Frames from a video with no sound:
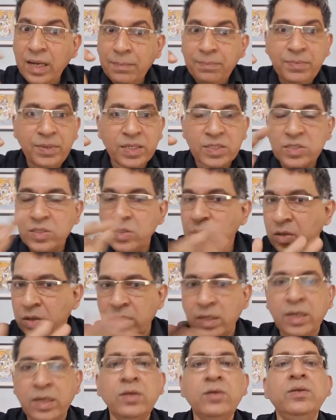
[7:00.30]
type does
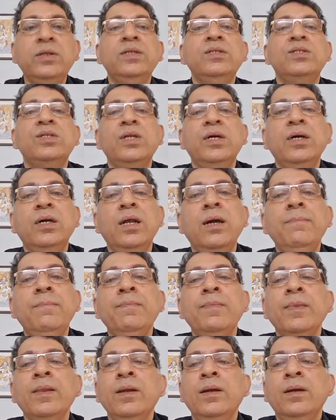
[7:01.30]
not run on
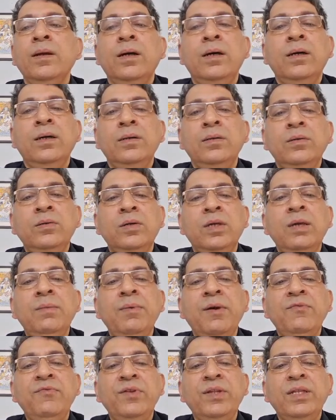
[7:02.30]
Instagram. You
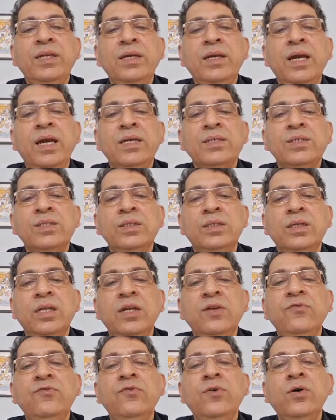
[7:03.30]
keep everything as the
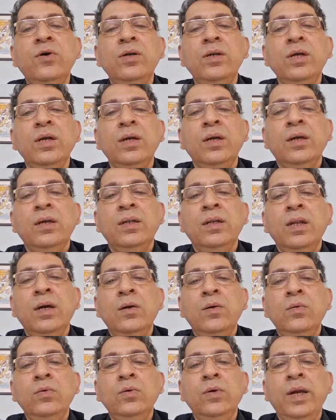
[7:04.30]
default.
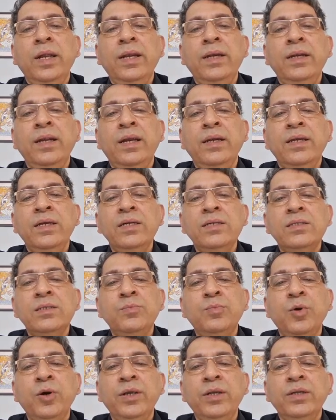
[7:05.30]
Now, and here's
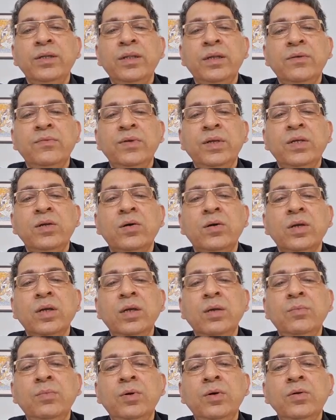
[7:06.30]
the point that we're
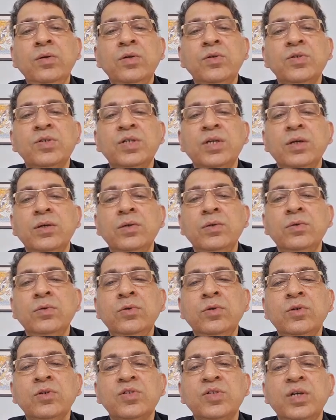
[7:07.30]
talking about. You
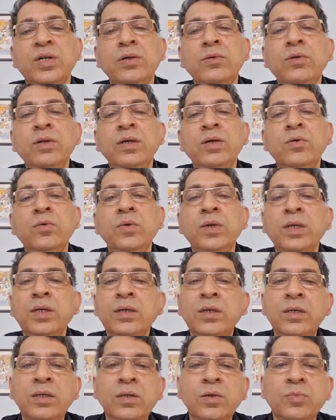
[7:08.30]
do your scheduling over
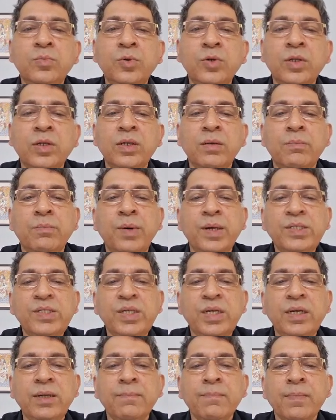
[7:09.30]
here. You put in a
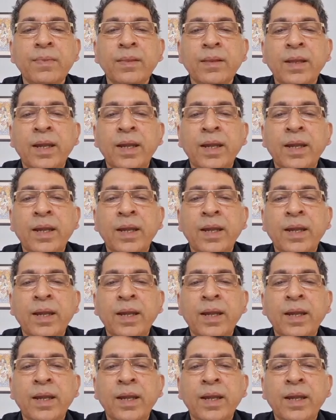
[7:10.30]
budget,